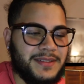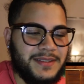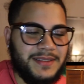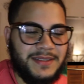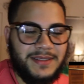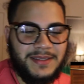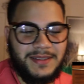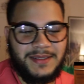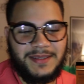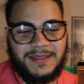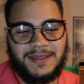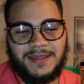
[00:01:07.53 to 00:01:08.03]

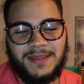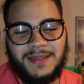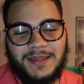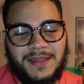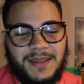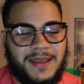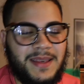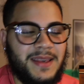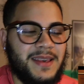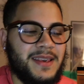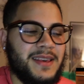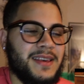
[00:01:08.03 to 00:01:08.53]

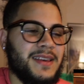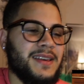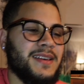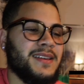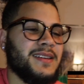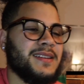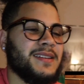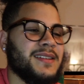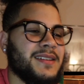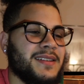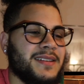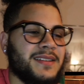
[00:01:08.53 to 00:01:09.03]

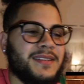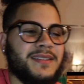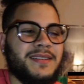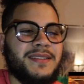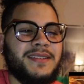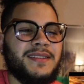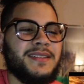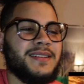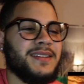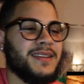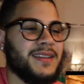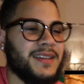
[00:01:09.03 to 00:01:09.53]

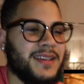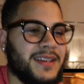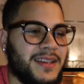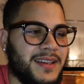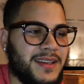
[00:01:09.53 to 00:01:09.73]
(silence)